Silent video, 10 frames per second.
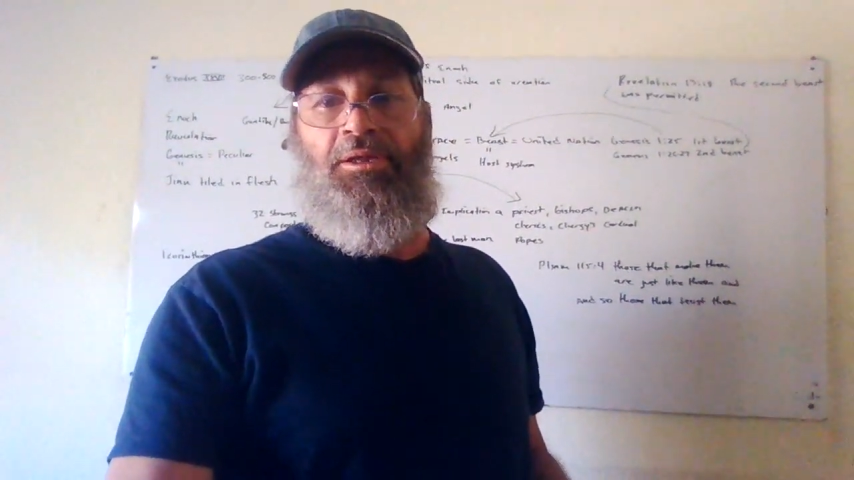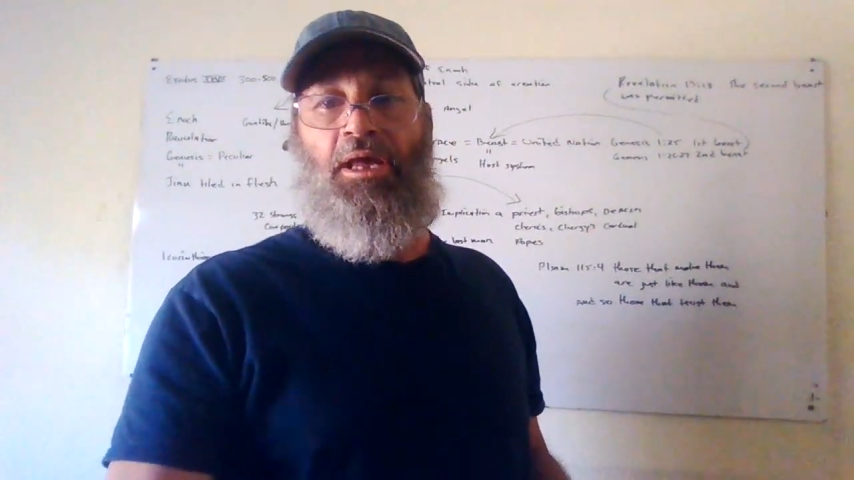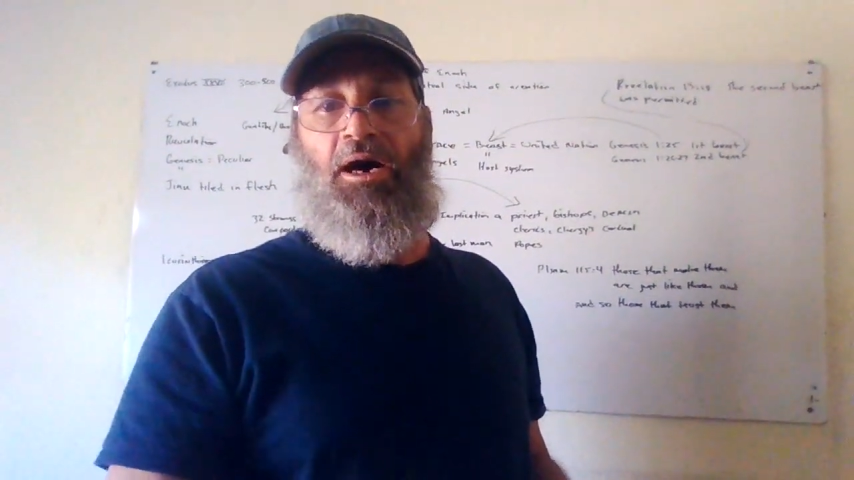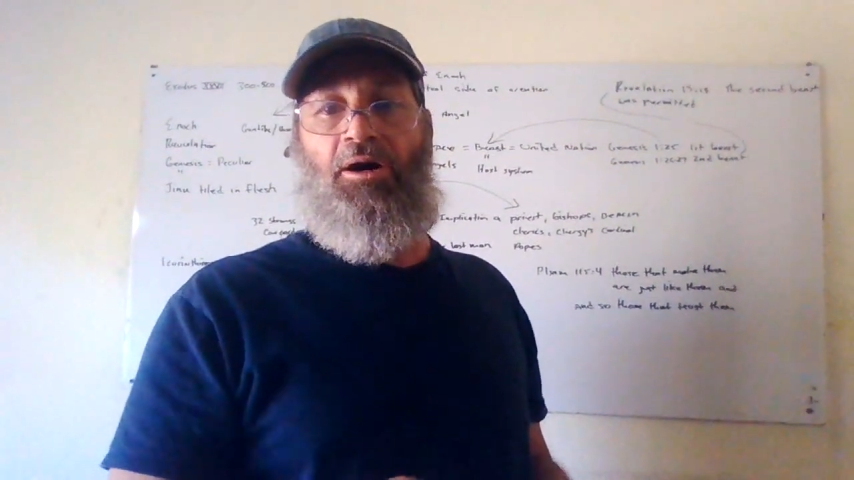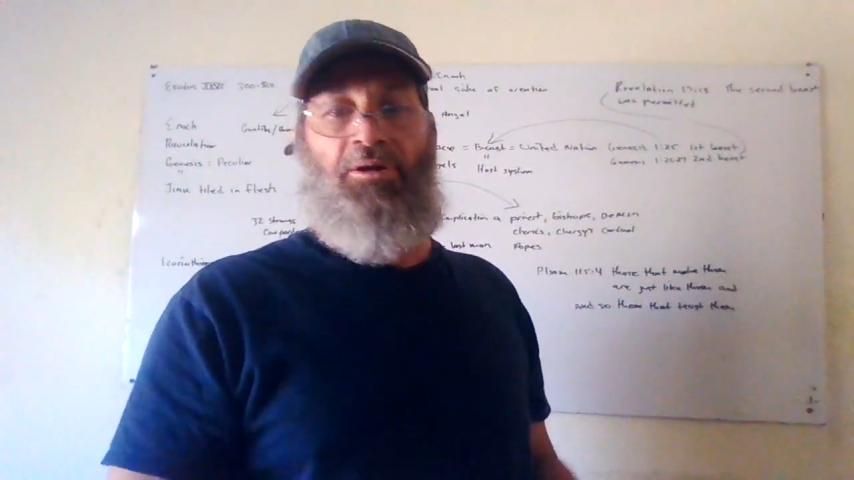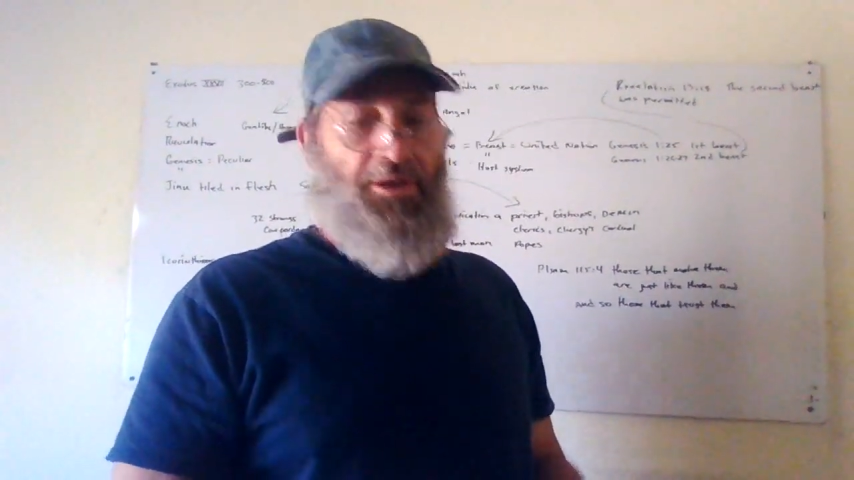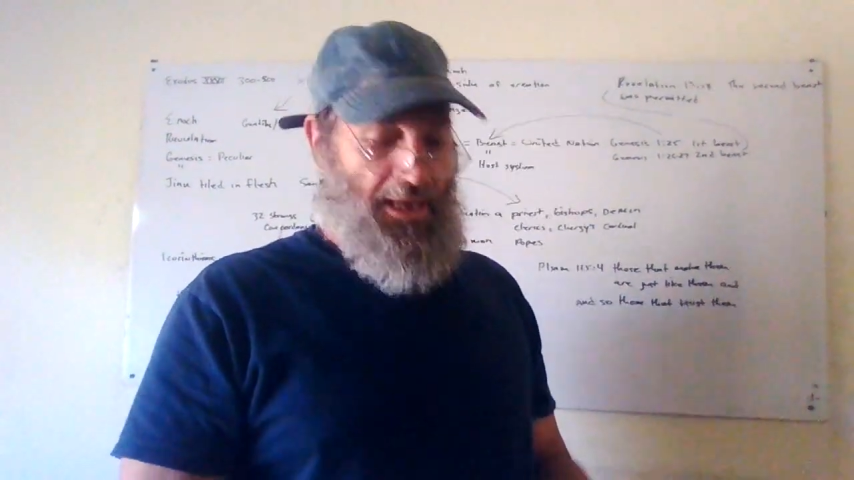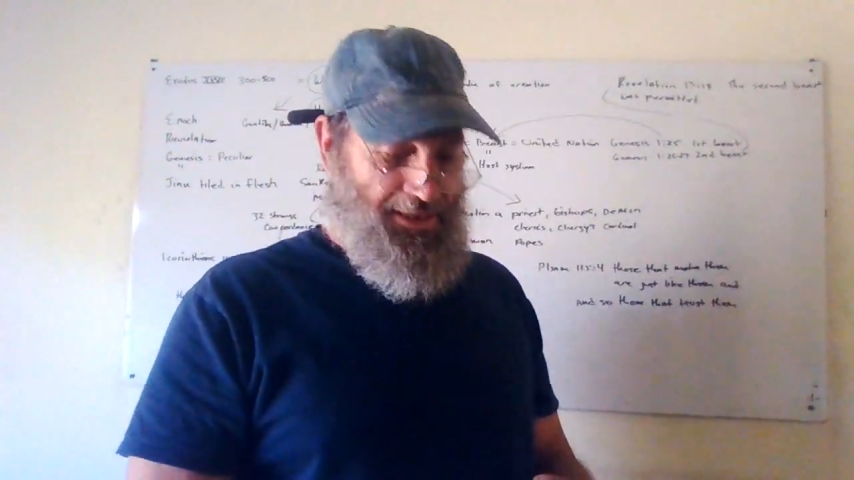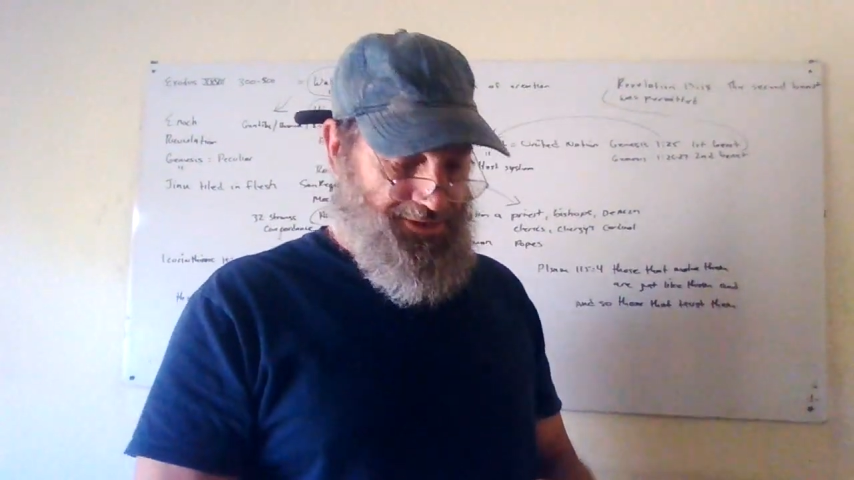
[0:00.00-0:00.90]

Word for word: Now, as